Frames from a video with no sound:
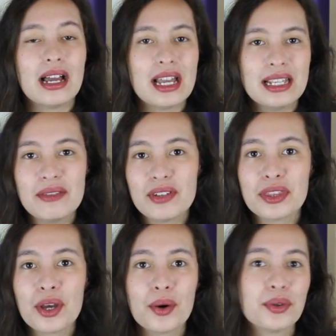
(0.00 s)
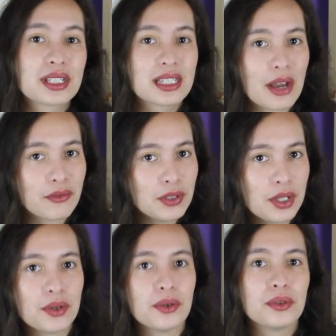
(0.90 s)
even though Seth
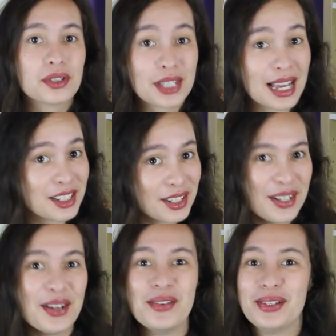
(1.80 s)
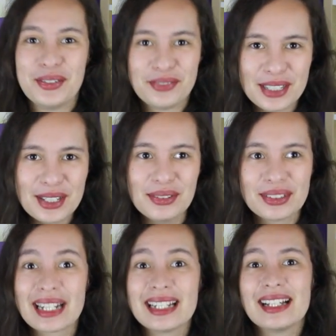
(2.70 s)
knew, Sanji knew, Luffy knew
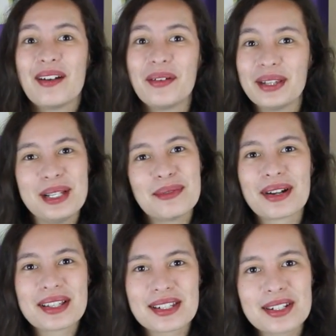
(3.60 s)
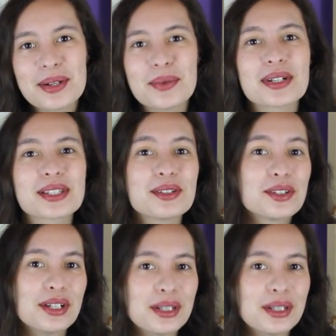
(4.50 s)
that all he wanted to do was to join